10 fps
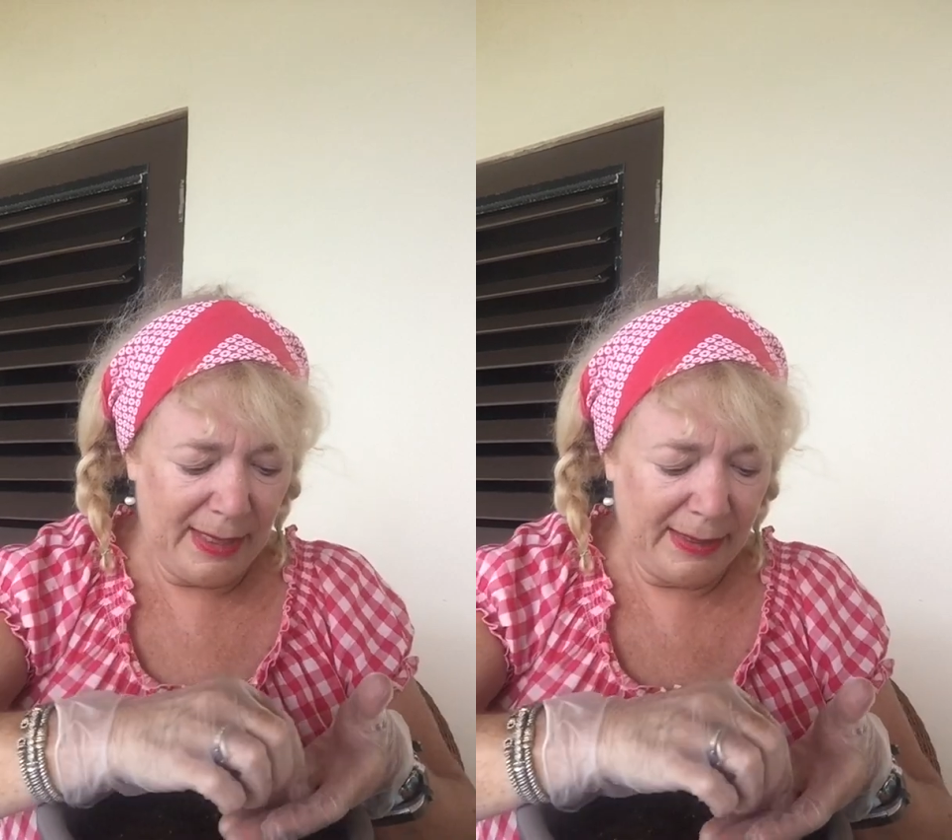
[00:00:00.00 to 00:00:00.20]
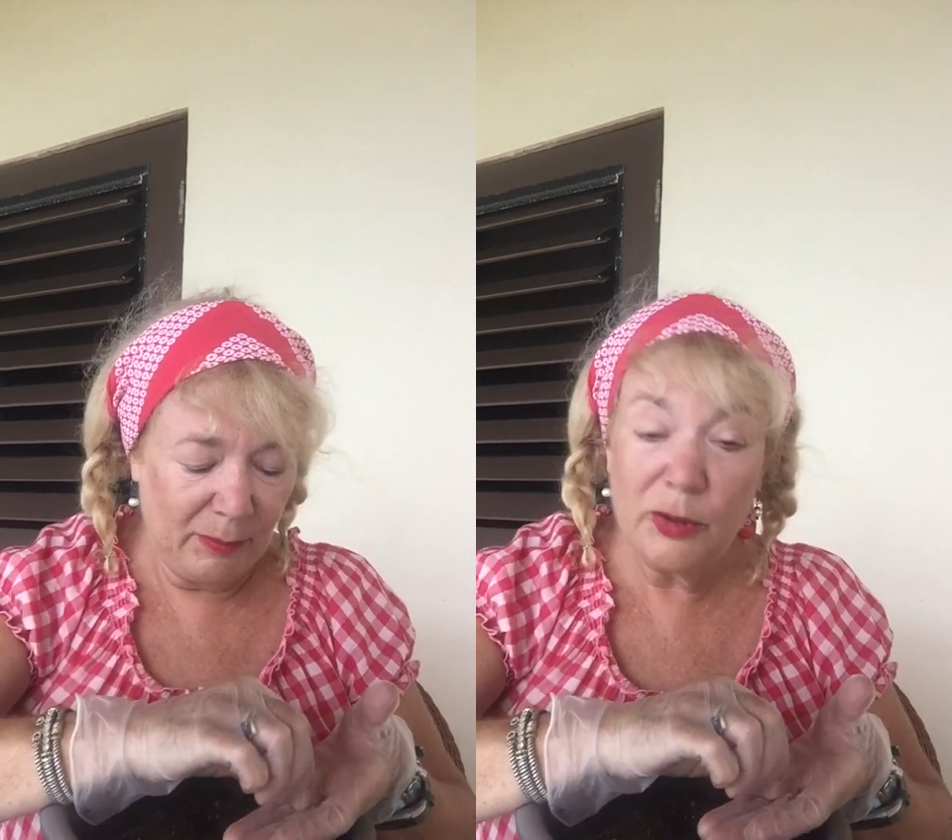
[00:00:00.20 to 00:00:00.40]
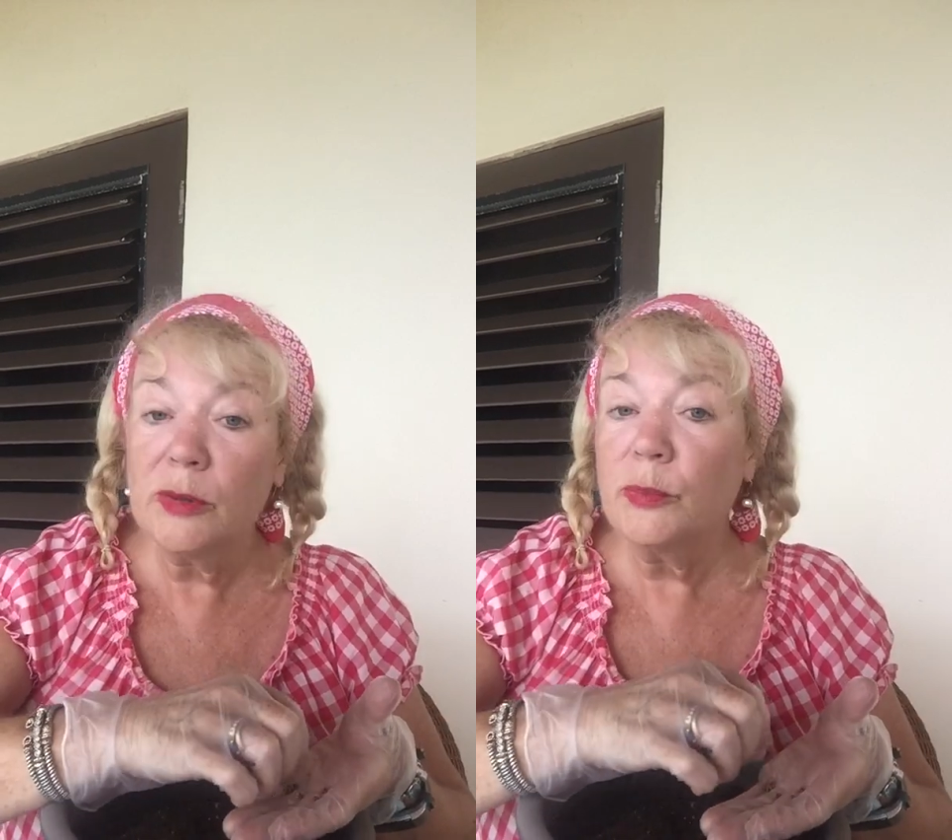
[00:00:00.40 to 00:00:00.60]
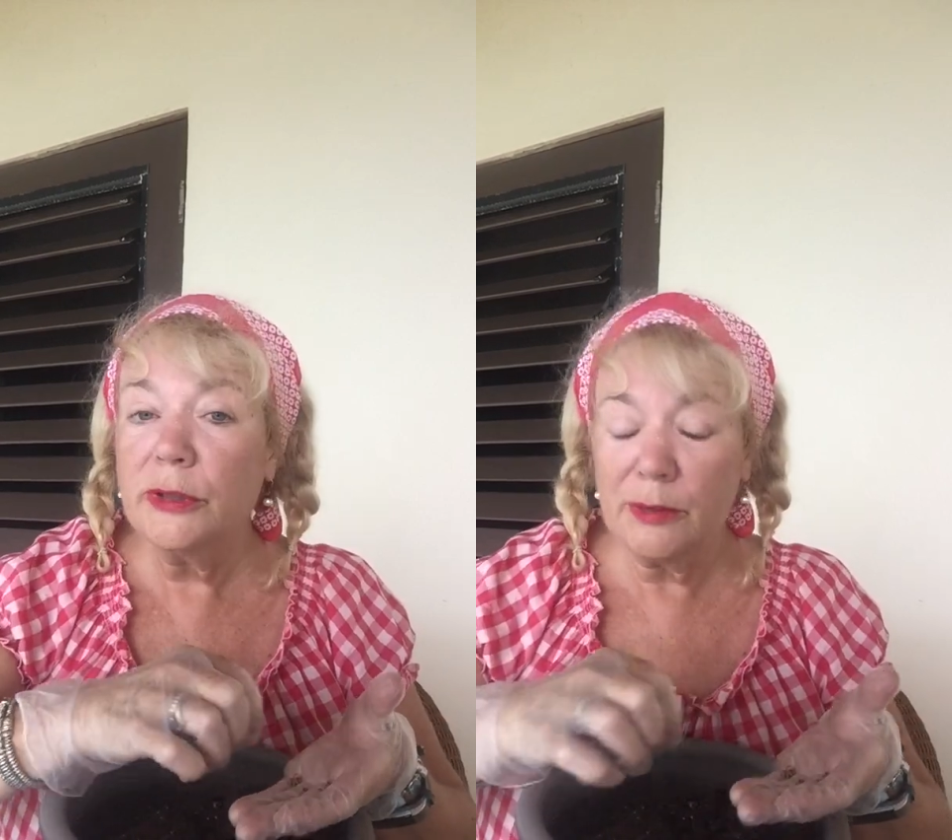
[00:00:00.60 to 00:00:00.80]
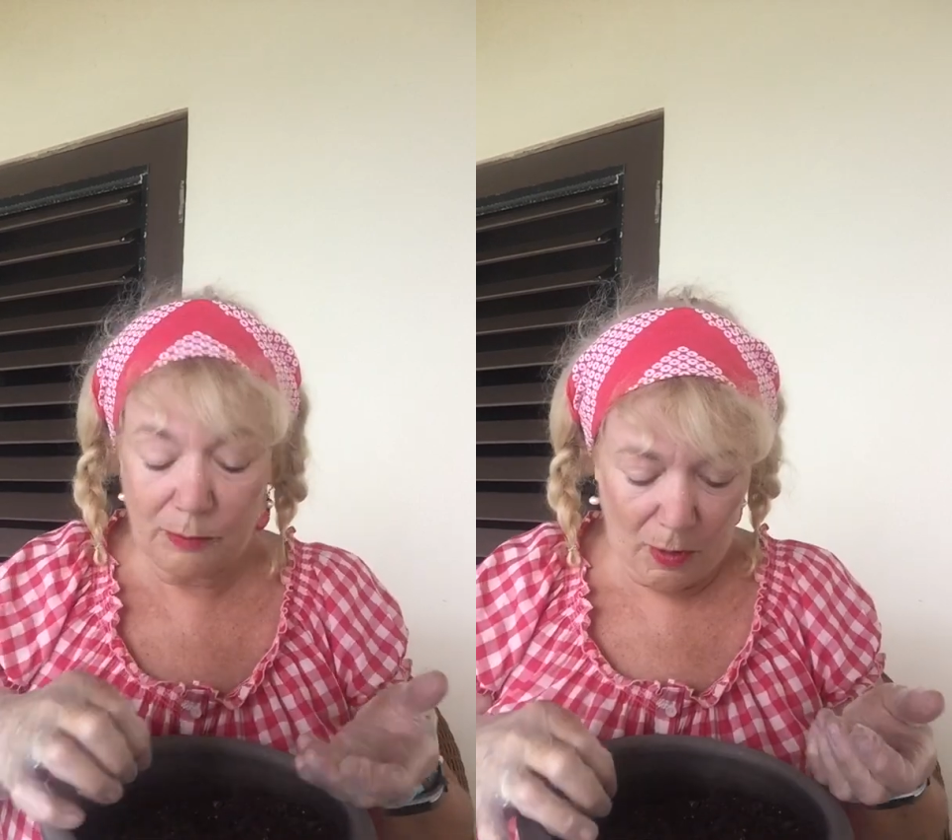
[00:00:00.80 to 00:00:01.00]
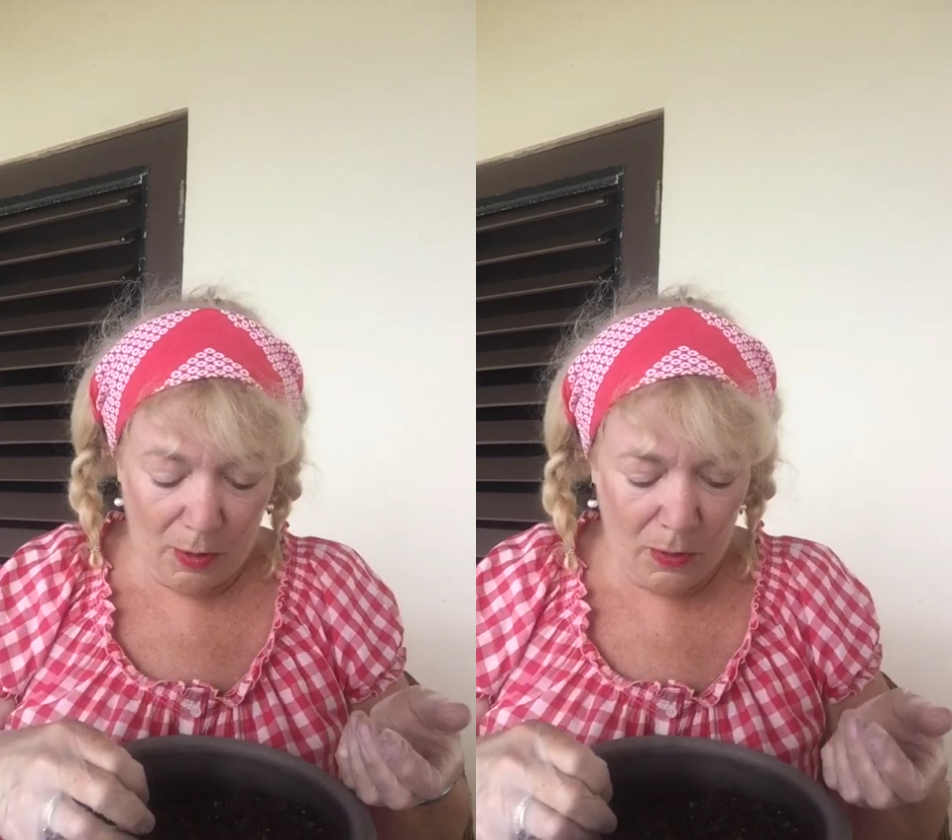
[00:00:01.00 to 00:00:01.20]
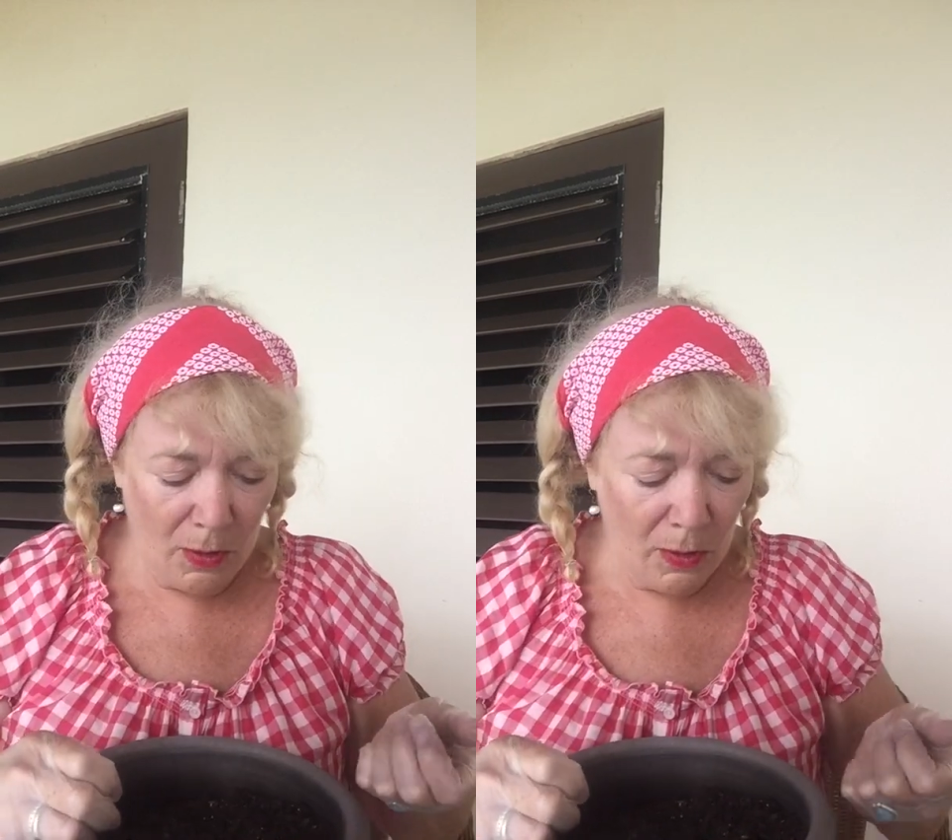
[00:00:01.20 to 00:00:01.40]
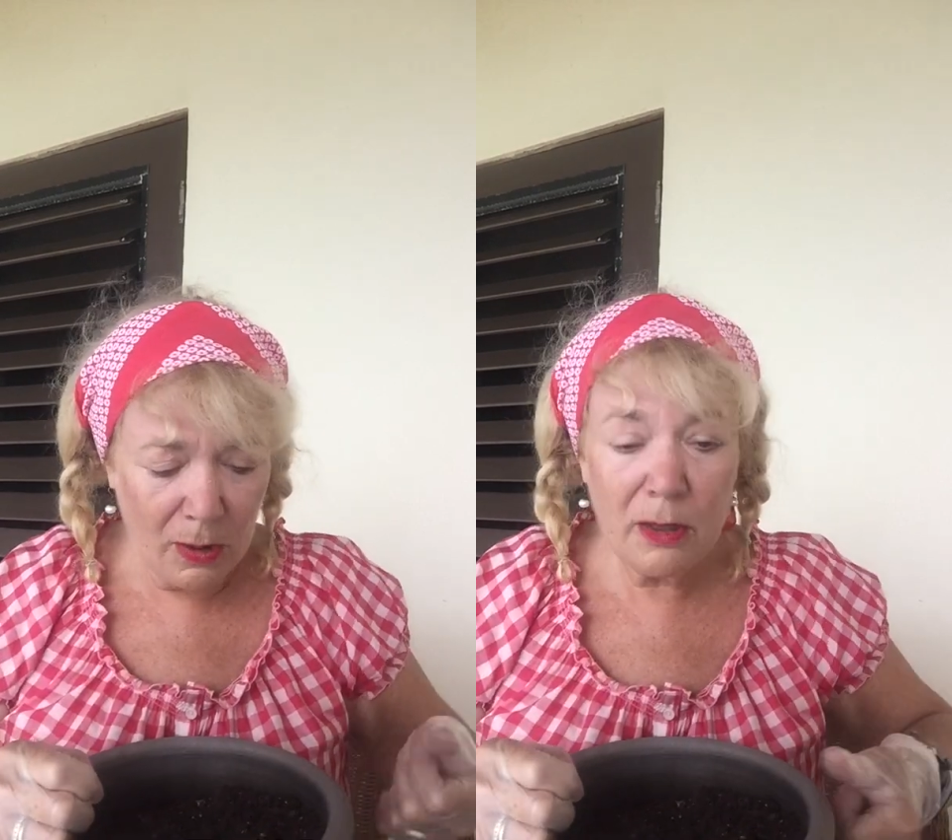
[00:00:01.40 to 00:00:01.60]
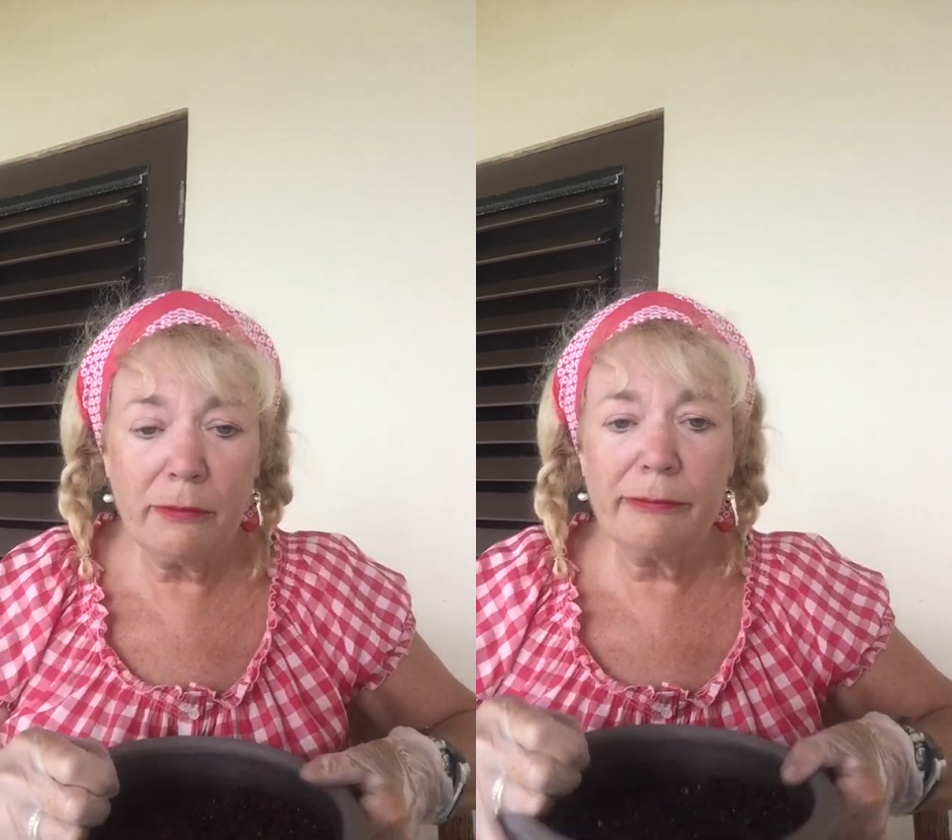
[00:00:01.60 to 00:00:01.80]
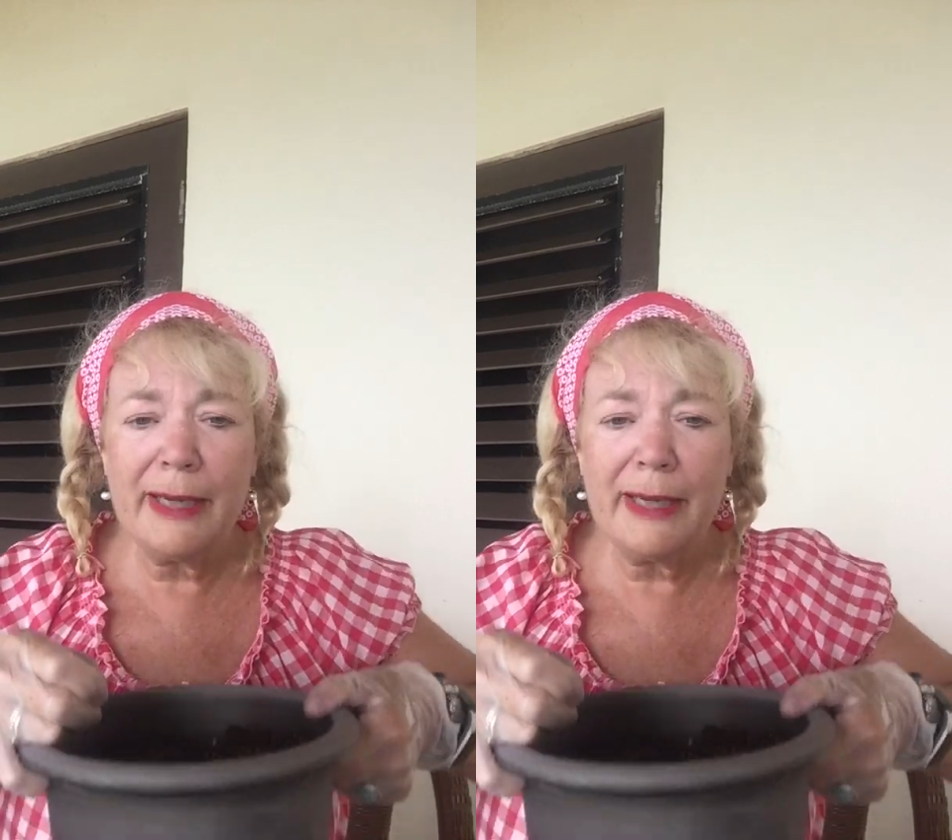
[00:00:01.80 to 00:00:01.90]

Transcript: and I'm going to put them all